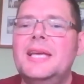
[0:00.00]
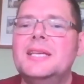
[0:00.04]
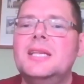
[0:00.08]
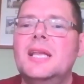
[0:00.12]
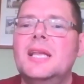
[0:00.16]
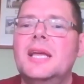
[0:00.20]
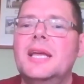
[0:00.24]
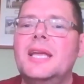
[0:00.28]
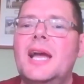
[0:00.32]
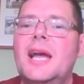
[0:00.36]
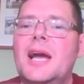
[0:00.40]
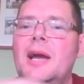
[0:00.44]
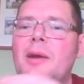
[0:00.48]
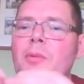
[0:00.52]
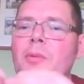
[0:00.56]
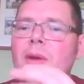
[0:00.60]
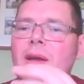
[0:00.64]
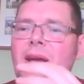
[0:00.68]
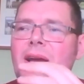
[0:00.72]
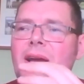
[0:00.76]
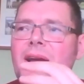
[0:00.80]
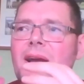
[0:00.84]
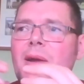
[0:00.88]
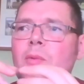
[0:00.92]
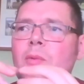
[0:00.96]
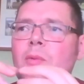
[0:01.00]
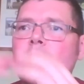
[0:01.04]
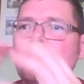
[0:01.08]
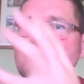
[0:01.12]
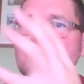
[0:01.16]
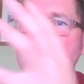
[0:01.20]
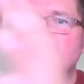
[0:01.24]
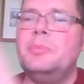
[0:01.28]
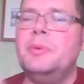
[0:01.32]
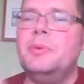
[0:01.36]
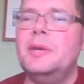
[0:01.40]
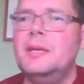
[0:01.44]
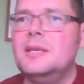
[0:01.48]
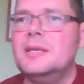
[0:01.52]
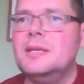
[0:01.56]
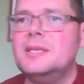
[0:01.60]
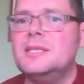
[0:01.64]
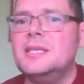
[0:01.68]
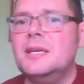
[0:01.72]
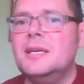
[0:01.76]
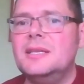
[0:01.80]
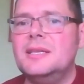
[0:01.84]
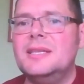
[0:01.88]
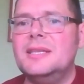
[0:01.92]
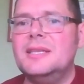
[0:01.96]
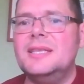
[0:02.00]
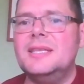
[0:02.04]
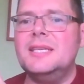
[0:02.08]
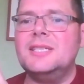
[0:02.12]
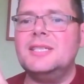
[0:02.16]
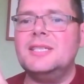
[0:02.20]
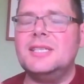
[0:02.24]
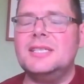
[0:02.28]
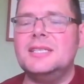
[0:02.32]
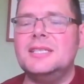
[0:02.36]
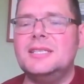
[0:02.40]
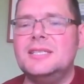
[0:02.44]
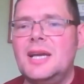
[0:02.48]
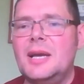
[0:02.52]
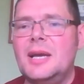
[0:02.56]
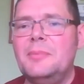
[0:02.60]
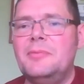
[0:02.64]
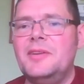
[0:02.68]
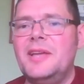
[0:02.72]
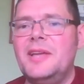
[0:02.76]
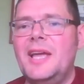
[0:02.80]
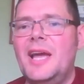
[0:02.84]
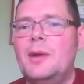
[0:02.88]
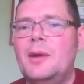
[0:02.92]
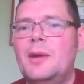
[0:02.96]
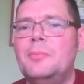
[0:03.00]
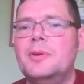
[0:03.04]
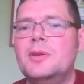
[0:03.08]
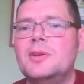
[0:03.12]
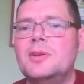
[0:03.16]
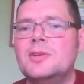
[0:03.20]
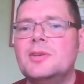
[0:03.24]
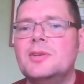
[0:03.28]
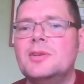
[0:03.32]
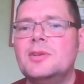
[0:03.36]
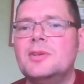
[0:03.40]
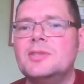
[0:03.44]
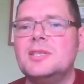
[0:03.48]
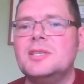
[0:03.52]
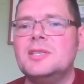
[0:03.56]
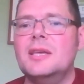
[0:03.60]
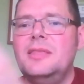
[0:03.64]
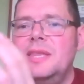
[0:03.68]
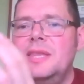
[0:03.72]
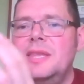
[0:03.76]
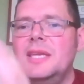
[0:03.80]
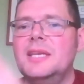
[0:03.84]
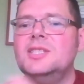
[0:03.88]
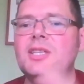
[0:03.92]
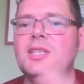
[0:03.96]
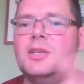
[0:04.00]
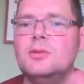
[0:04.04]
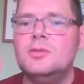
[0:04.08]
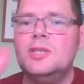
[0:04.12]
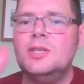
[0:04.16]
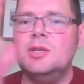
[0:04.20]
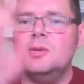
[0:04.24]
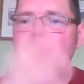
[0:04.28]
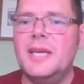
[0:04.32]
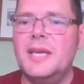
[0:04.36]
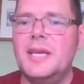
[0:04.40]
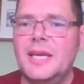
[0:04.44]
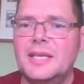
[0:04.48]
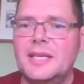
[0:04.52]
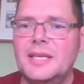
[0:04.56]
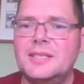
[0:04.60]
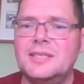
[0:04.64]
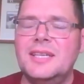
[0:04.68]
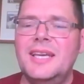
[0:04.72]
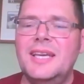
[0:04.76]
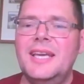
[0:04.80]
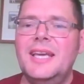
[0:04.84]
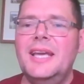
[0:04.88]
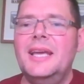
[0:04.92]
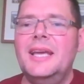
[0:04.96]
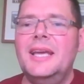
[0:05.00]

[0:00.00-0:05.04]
It's like I want to breed this type of cow because I think she'll do this.